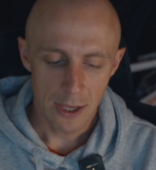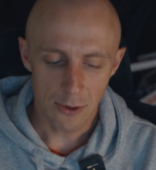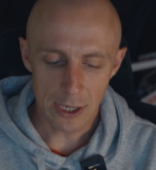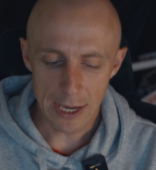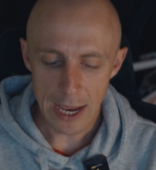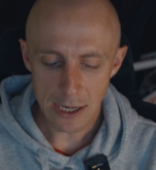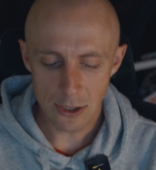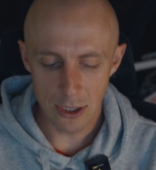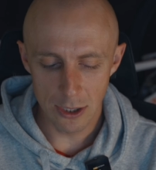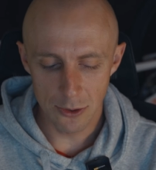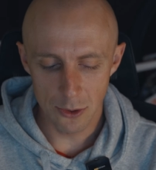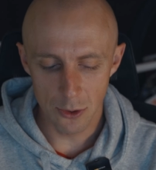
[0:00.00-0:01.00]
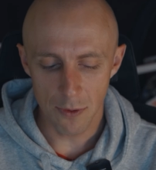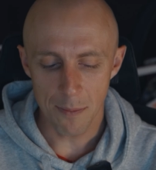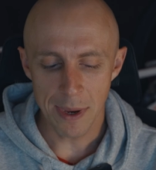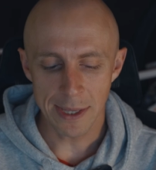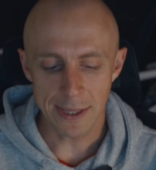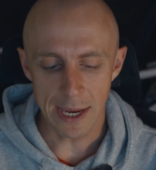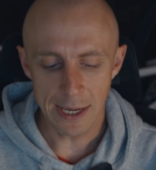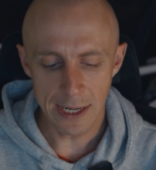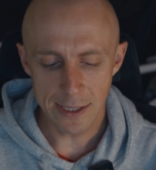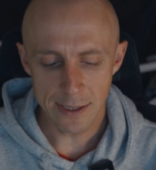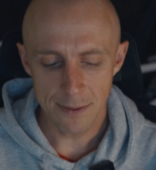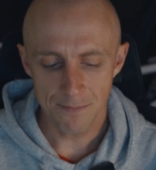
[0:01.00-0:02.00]
You can actually do the
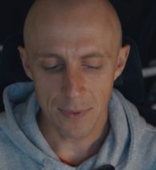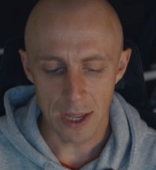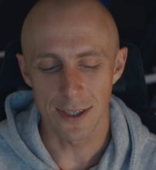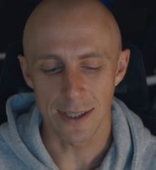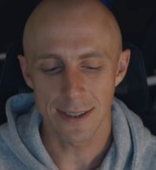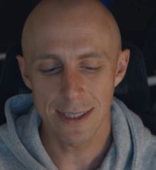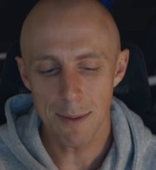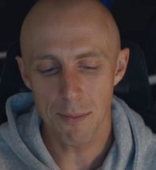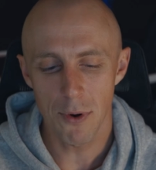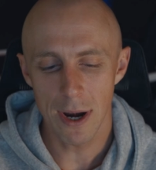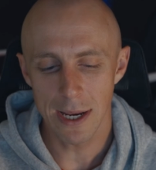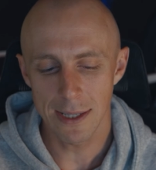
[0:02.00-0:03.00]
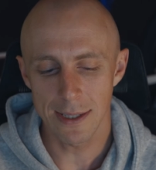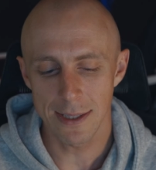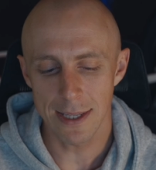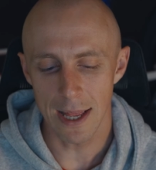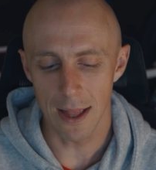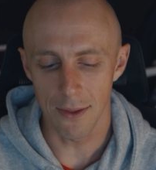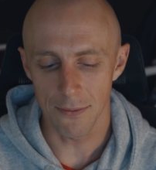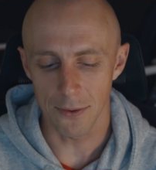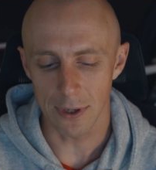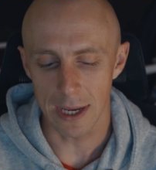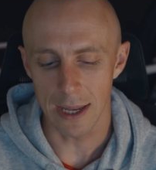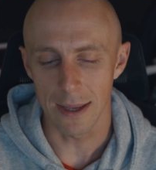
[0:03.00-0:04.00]
maintenance, it just separates itself,
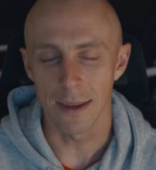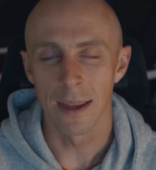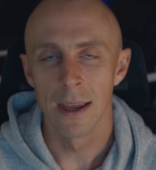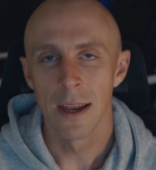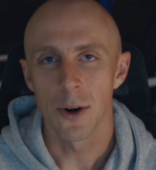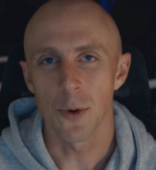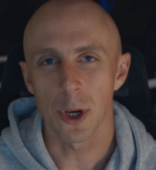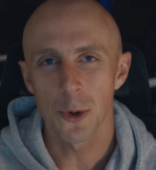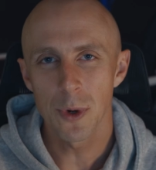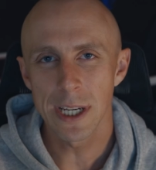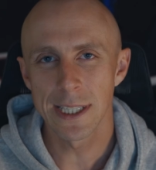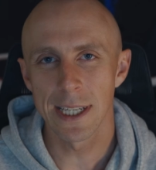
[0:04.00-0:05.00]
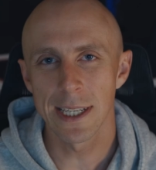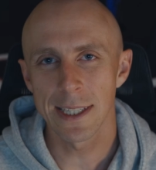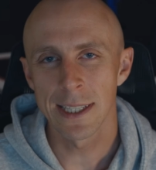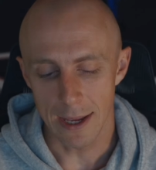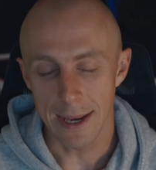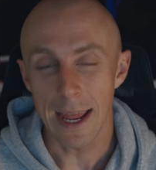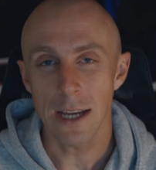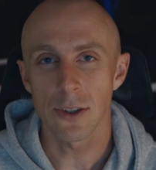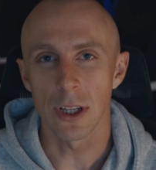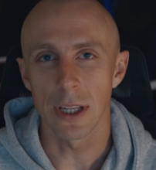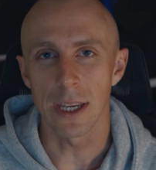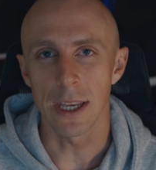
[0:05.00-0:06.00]
you can re-grease it, and
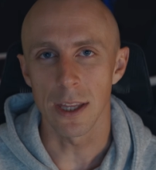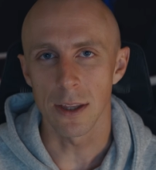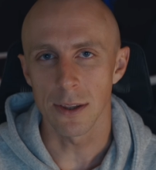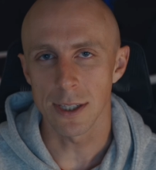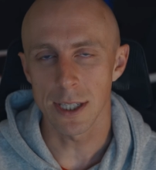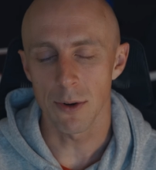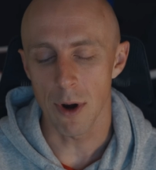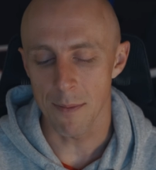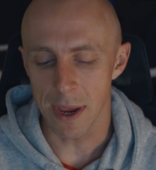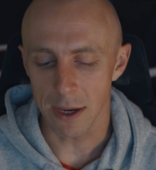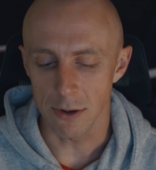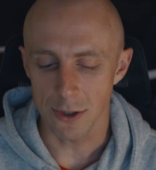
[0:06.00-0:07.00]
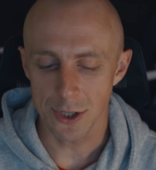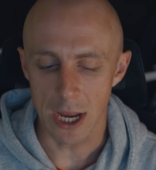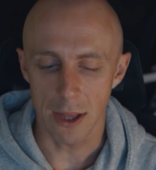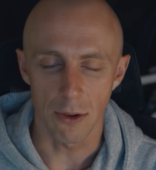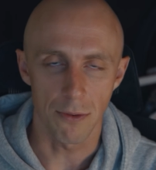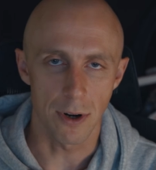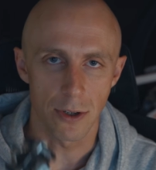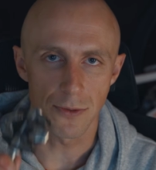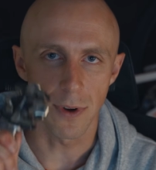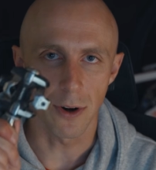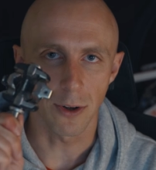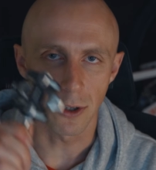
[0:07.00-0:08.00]
actually in DC Raymaker's channel there is
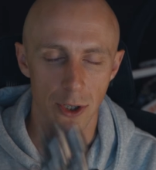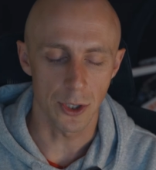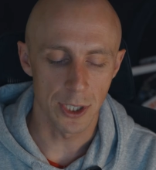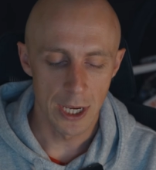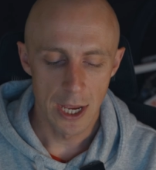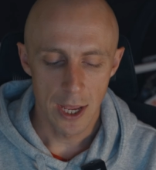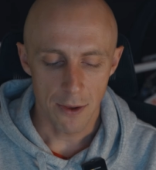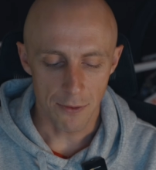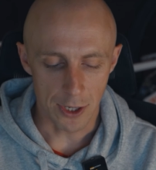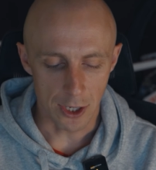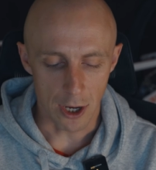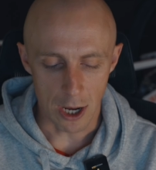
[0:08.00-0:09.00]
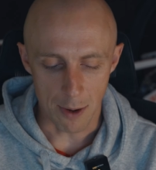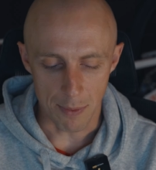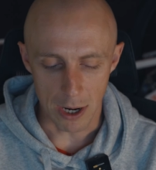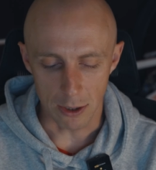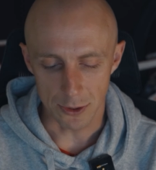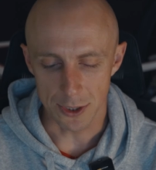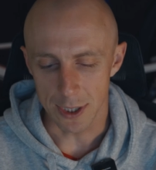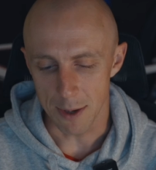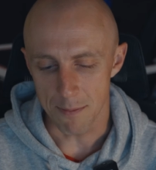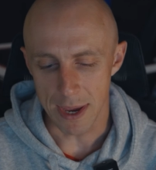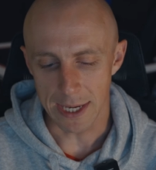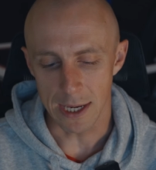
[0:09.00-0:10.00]
very good video about
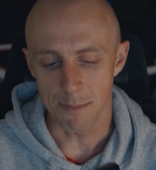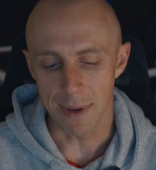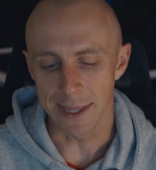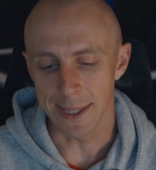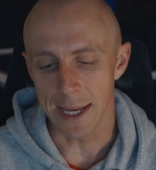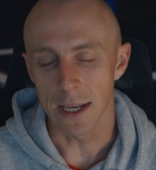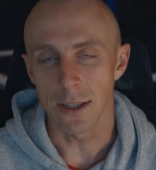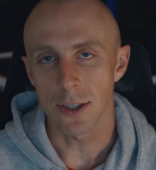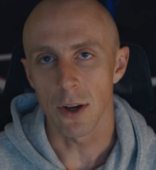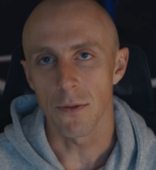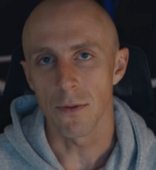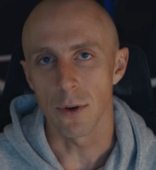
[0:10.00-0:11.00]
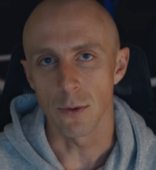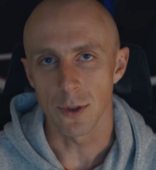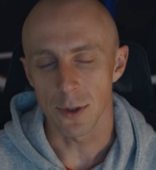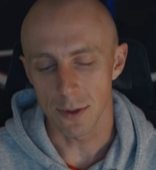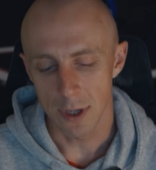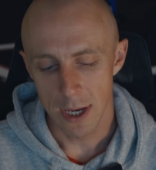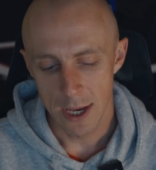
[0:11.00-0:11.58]
making maintenance of those